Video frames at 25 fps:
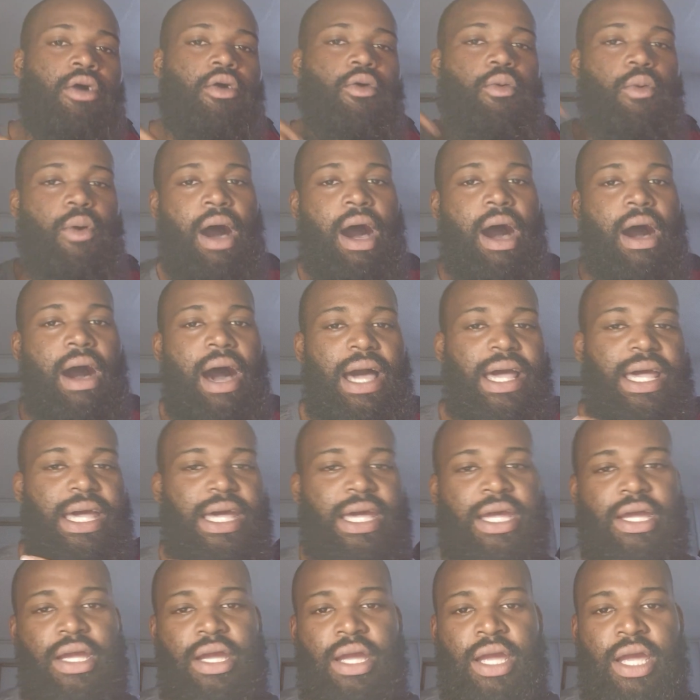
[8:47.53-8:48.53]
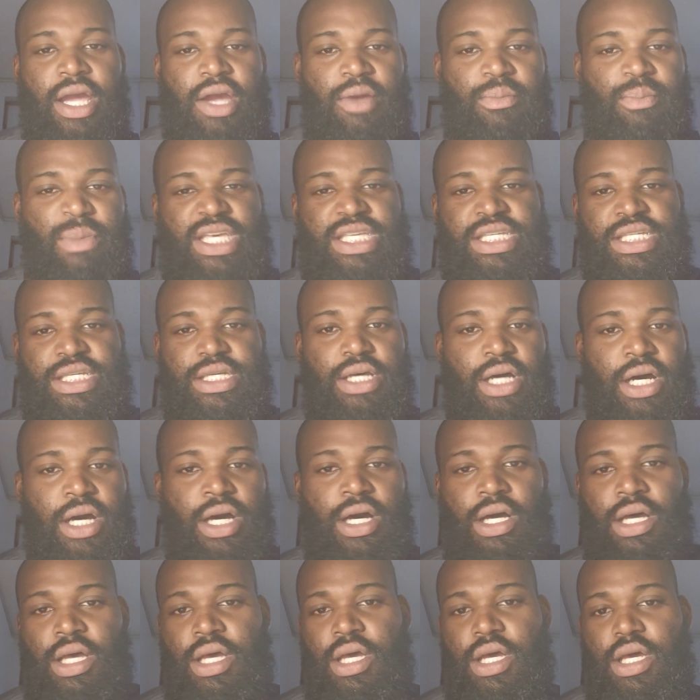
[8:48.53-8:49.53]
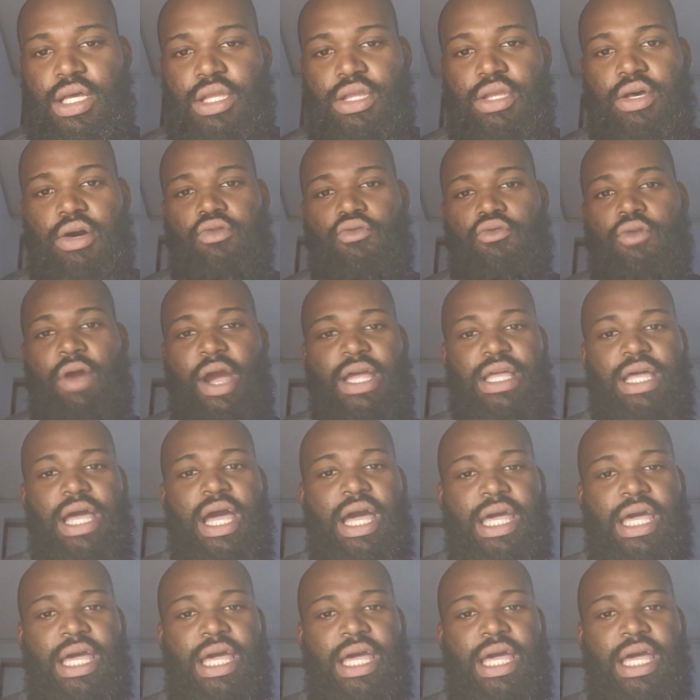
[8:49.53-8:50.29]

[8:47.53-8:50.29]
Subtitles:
wow, I could hear Mace write.